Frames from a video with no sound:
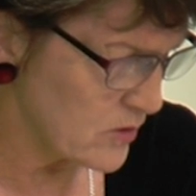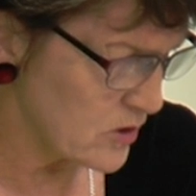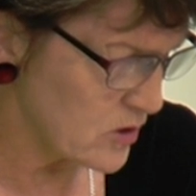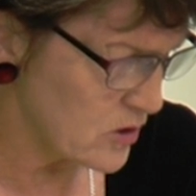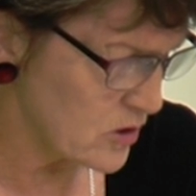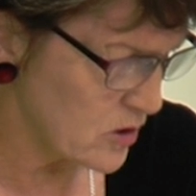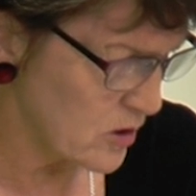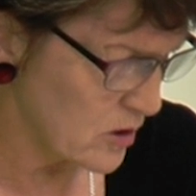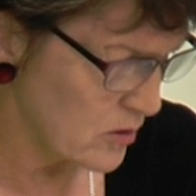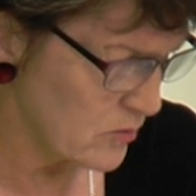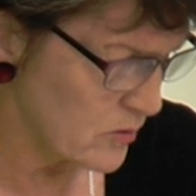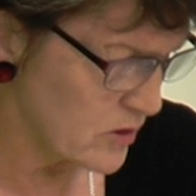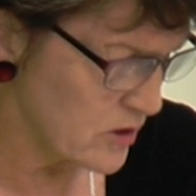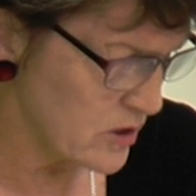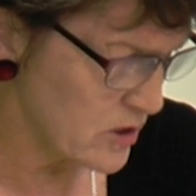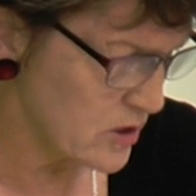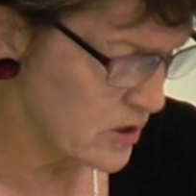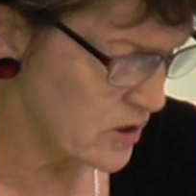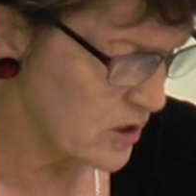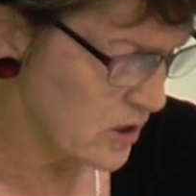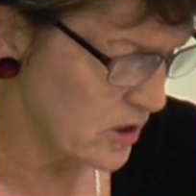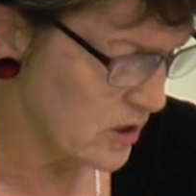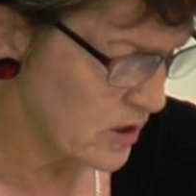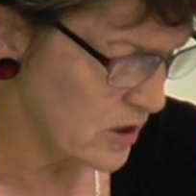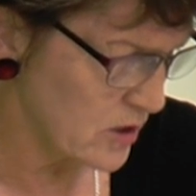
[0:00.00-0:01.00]
Thomas
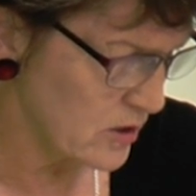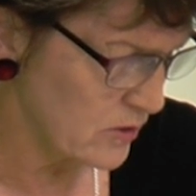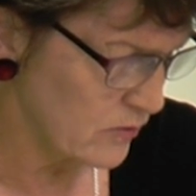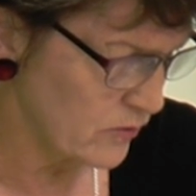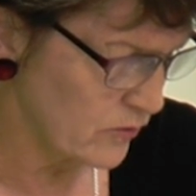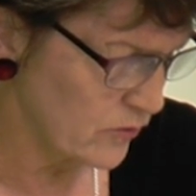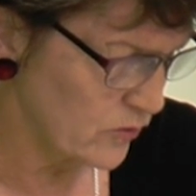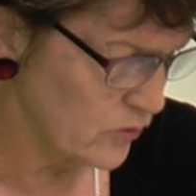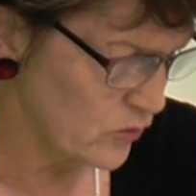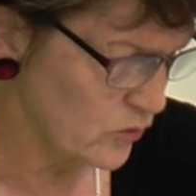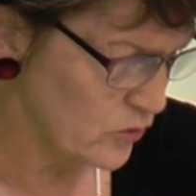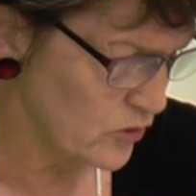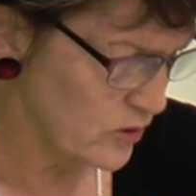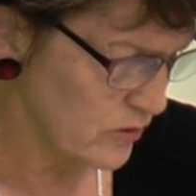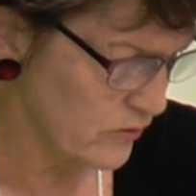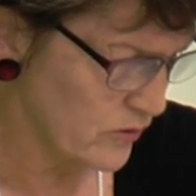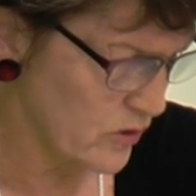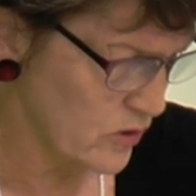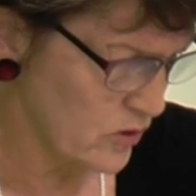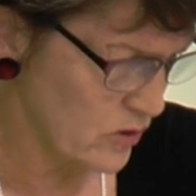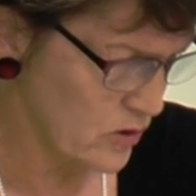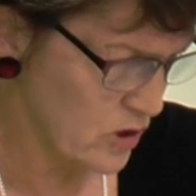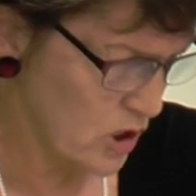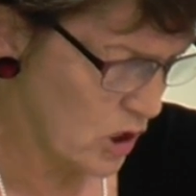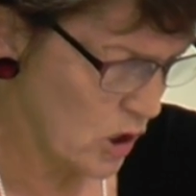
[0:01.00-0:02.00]
died 4th of
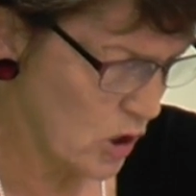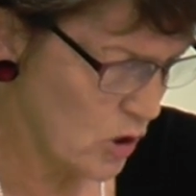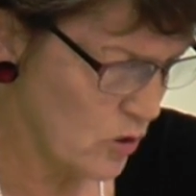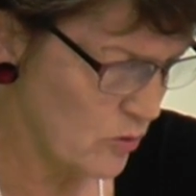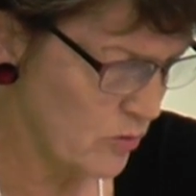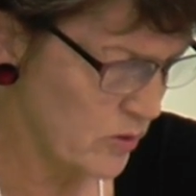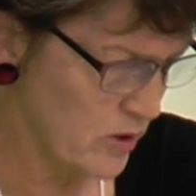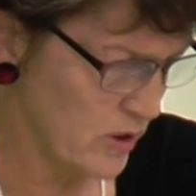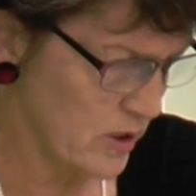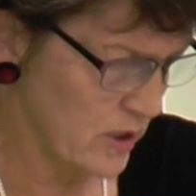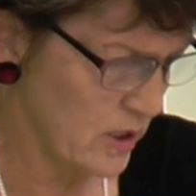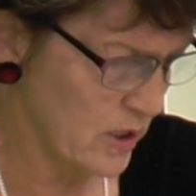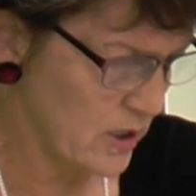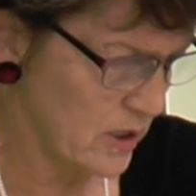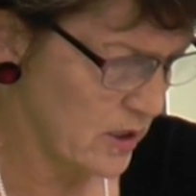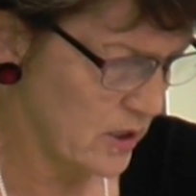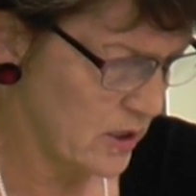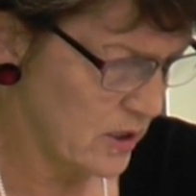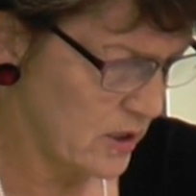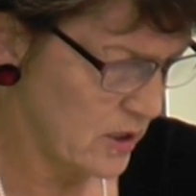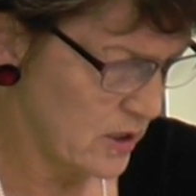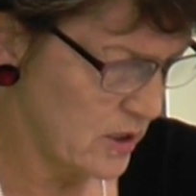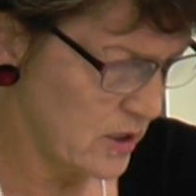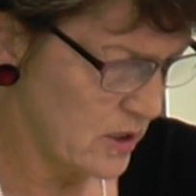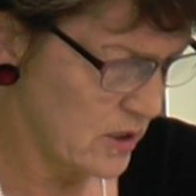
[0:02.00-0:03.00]
October
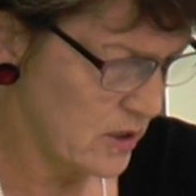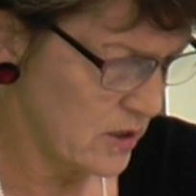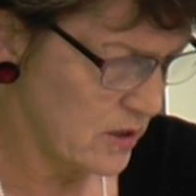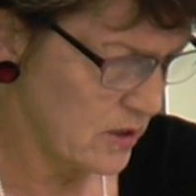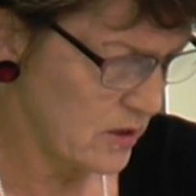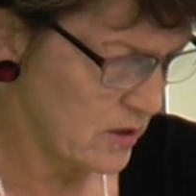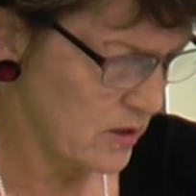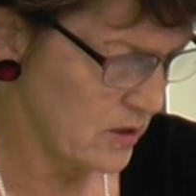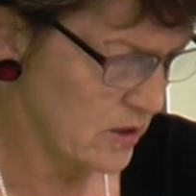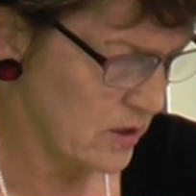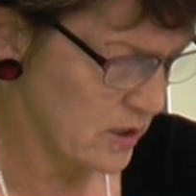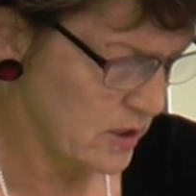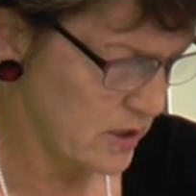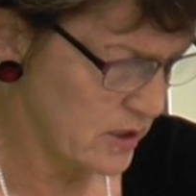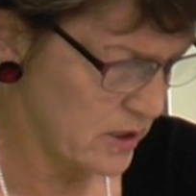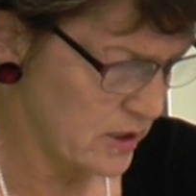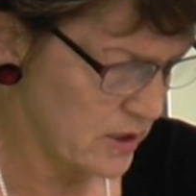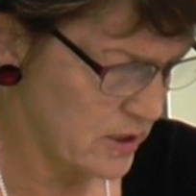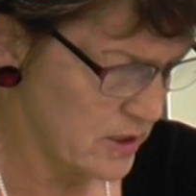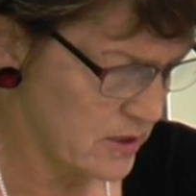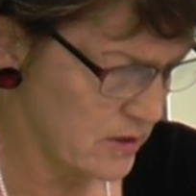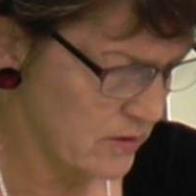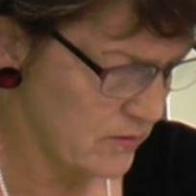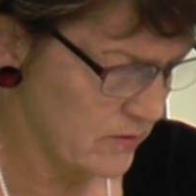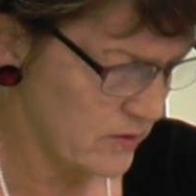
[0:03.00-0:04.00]

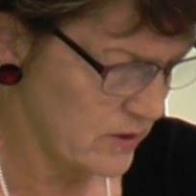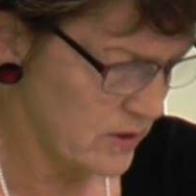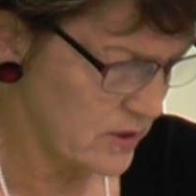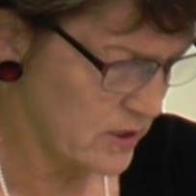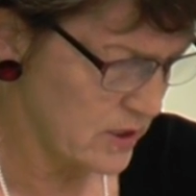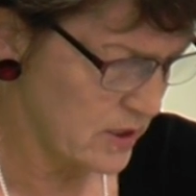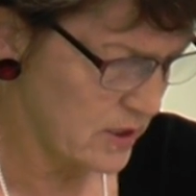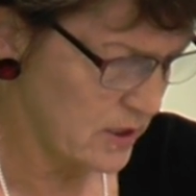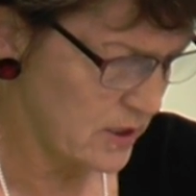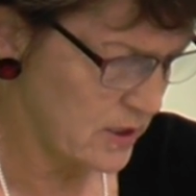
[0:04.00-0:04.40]
1917.